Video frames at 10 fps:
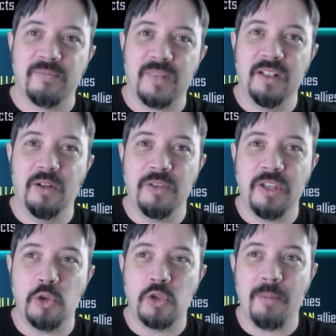You know, and
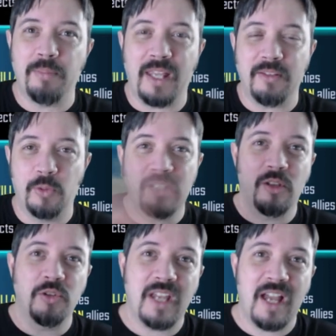then you drop like the rest
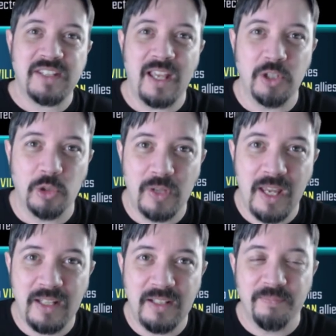of those guys down to the
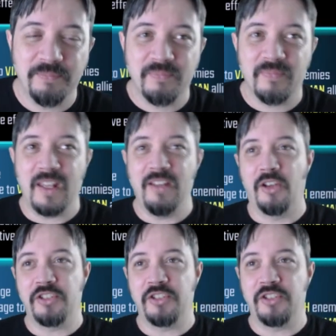red, and all of a